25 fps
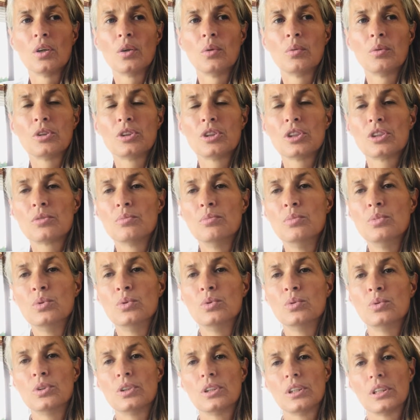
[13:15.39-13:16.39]
which is
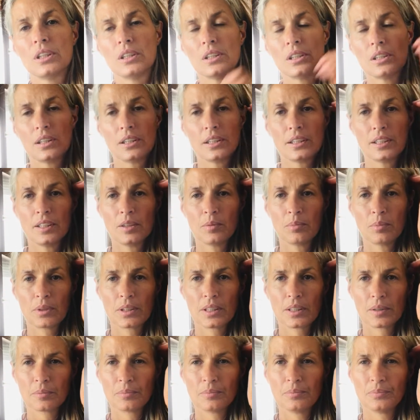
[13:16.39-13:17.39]
Moon in
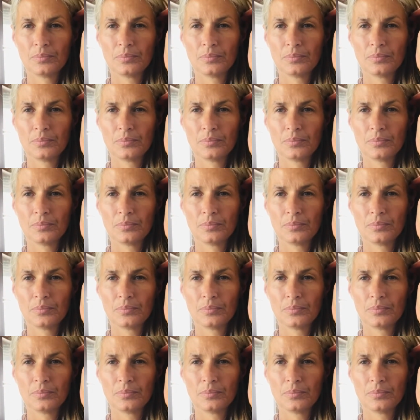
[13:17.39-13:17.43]
Libra.